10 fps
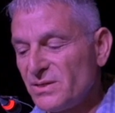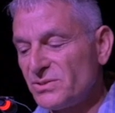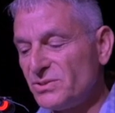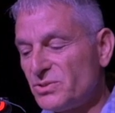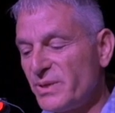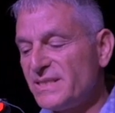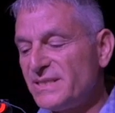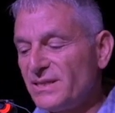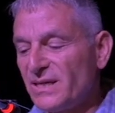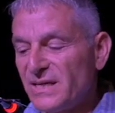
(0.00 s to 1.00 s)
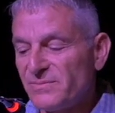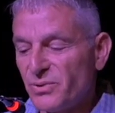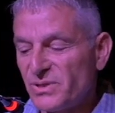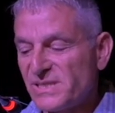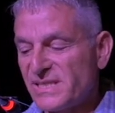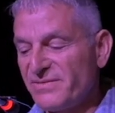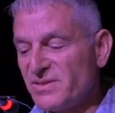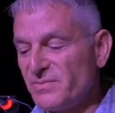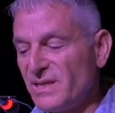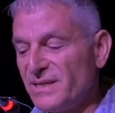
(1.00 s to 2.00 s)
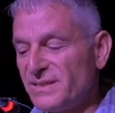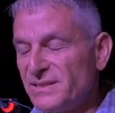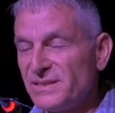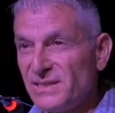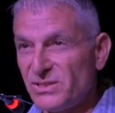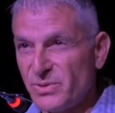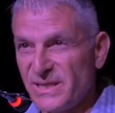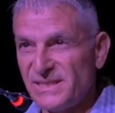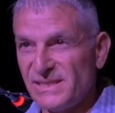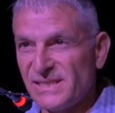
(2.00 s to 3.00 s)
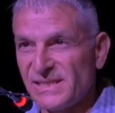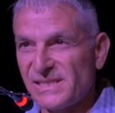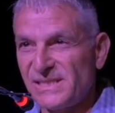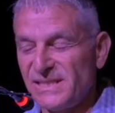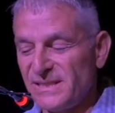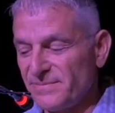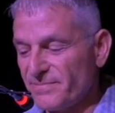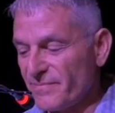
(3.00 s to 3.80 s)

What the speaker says: to 29.7 million in 2016.